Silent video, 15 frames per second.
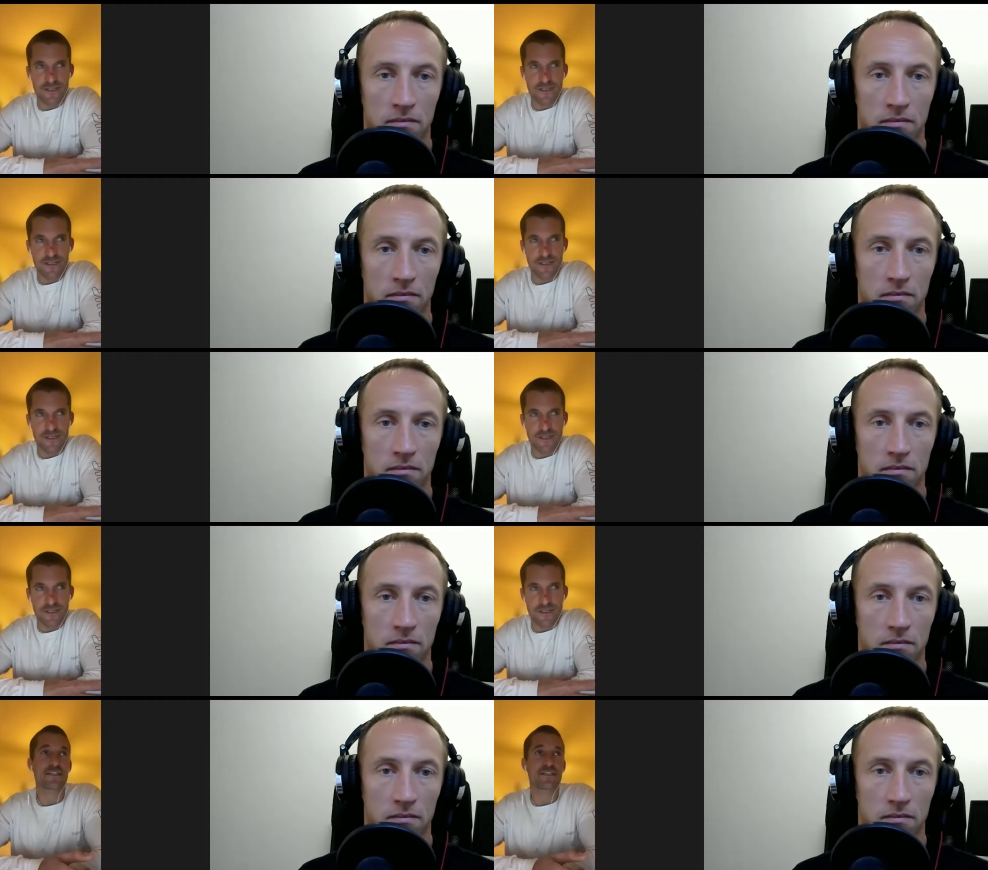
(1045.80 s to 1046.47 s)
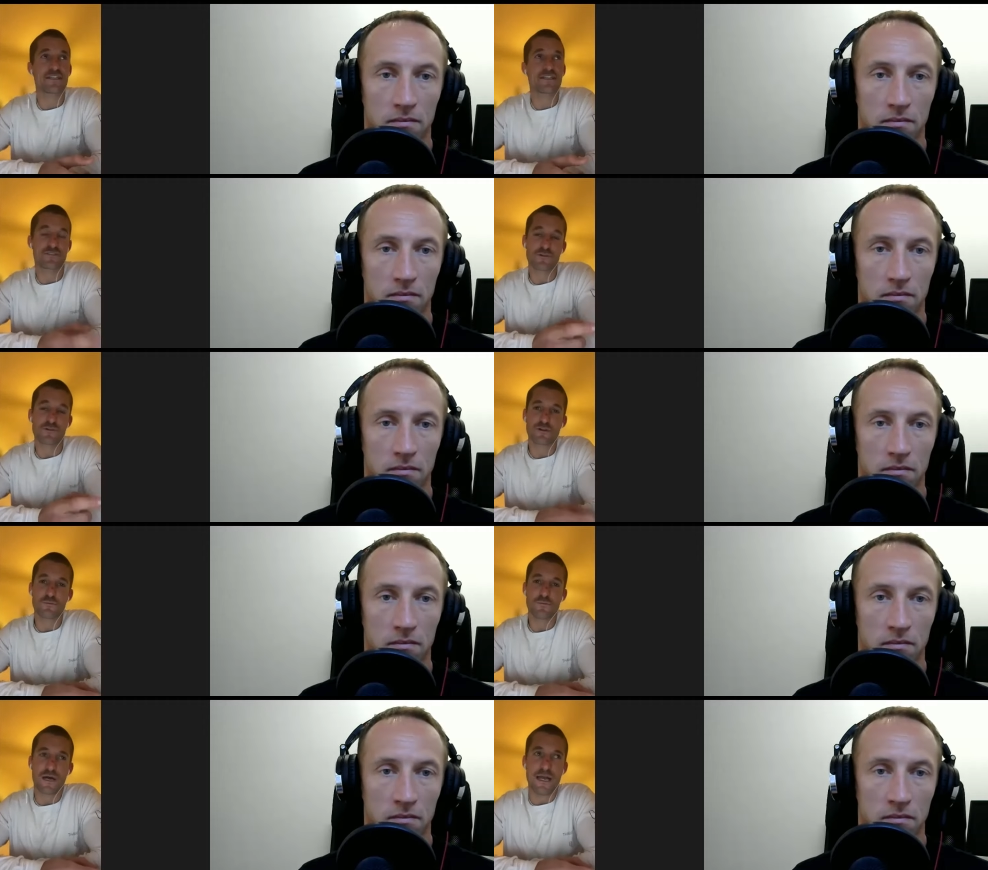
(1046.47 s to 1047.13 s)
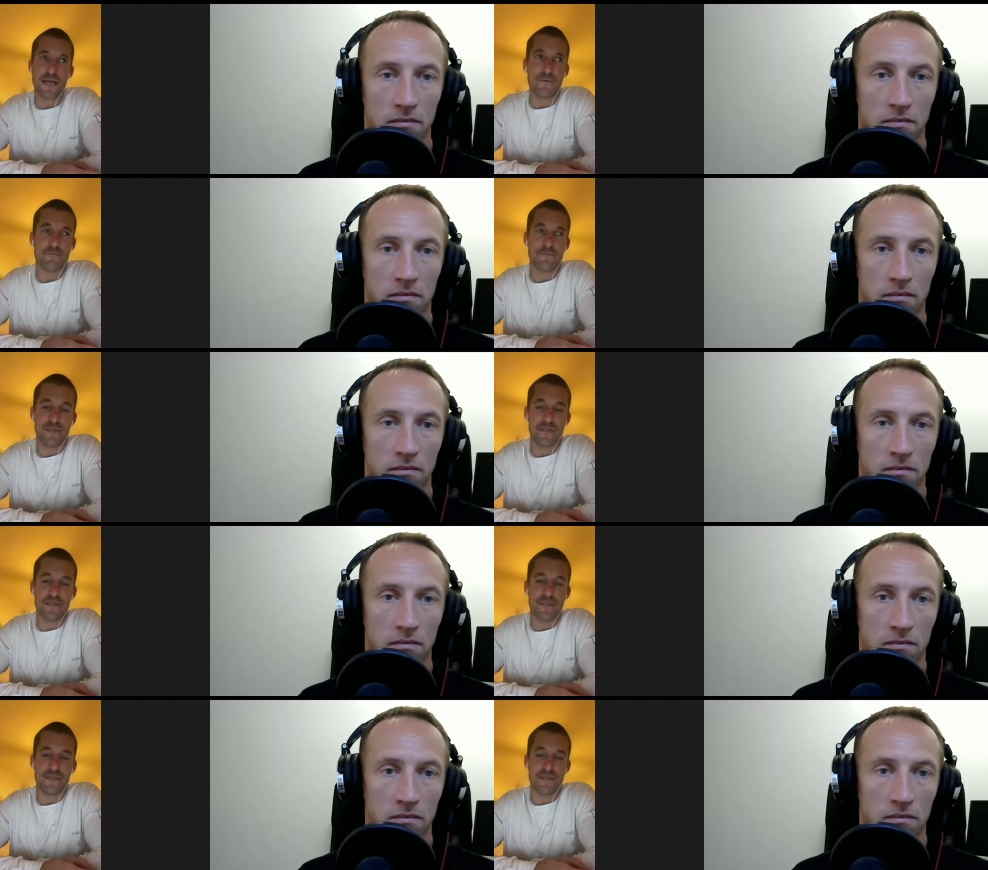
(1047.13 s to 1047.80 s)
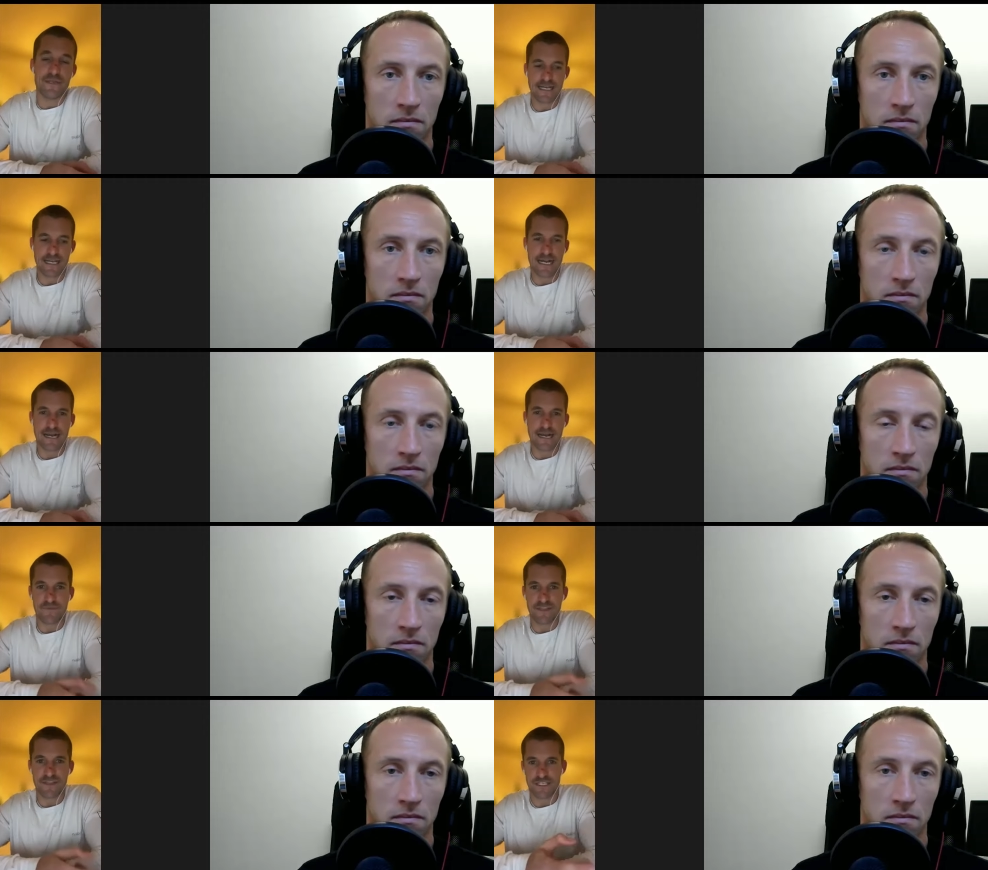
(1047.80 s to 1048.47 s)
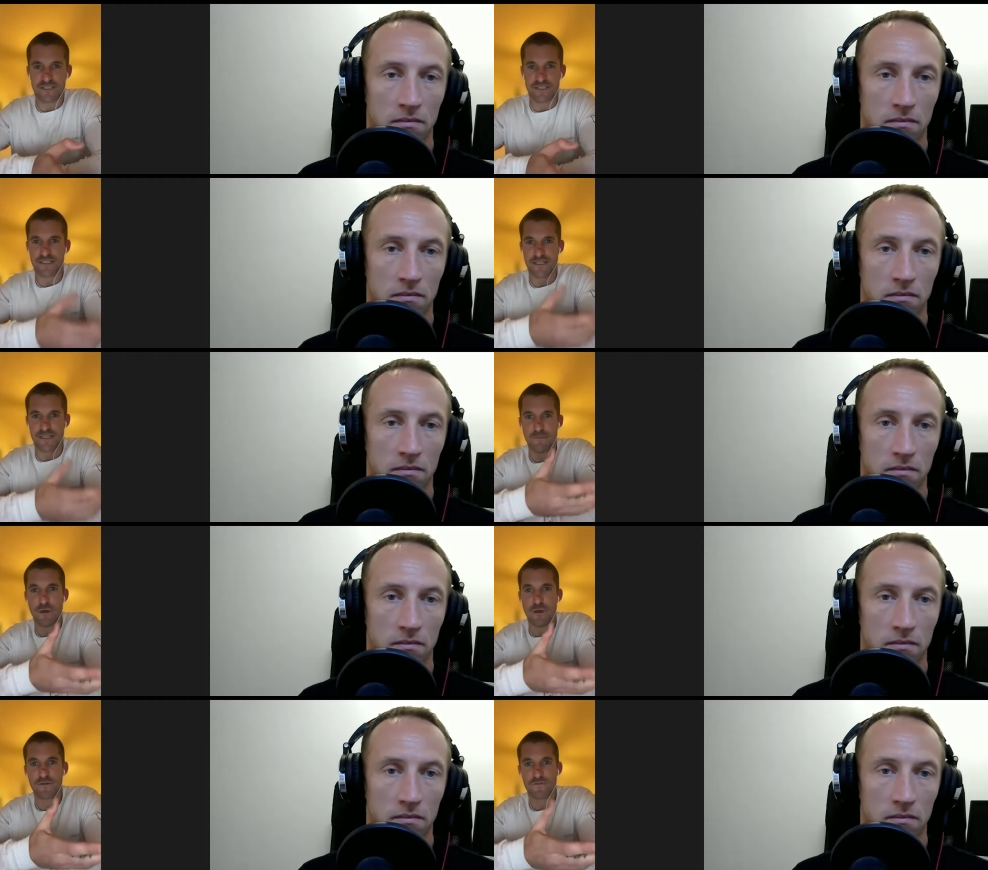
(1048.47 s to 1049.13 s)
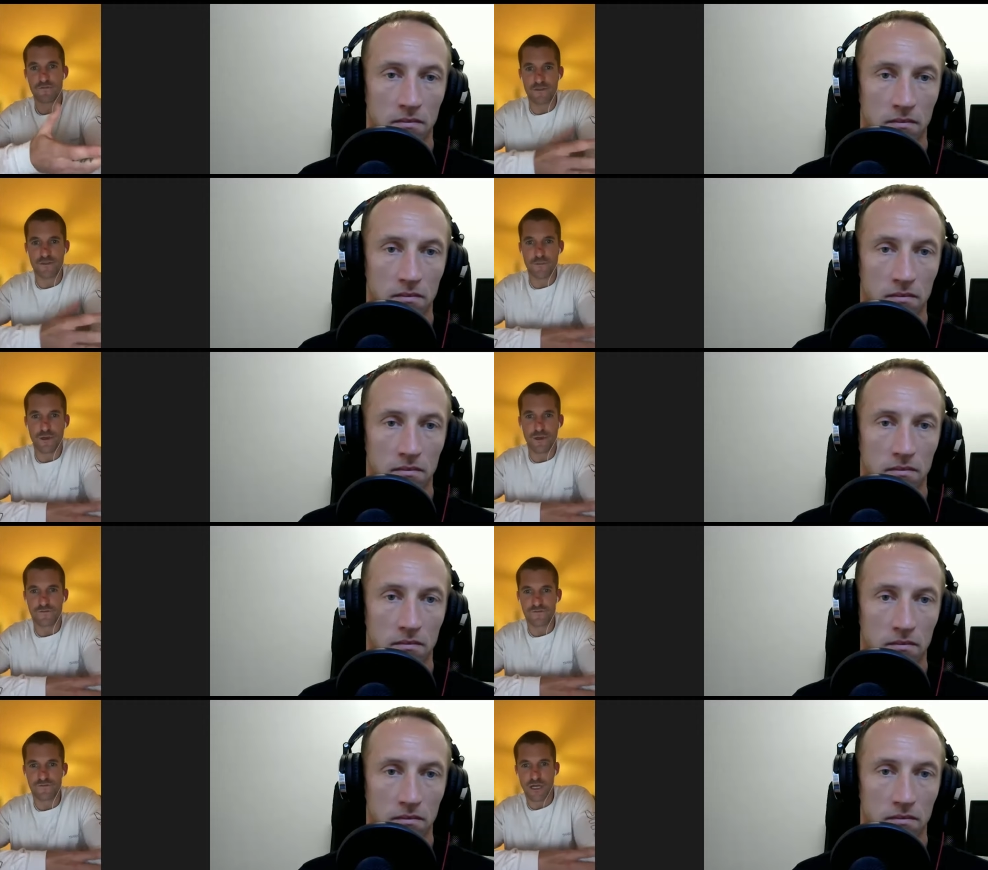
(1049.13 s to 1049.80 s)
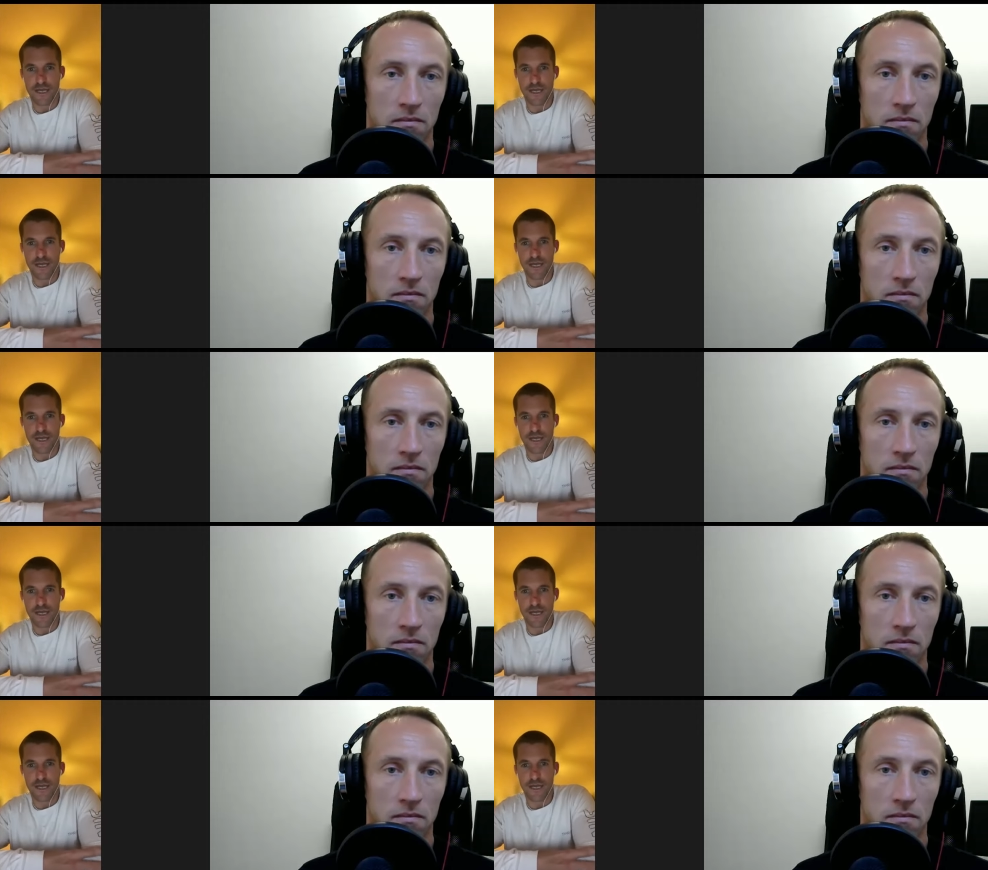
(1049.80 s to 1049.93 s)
Speaker 1: and I actually had torn my meniscus. Um, this is in the Murph, the Murph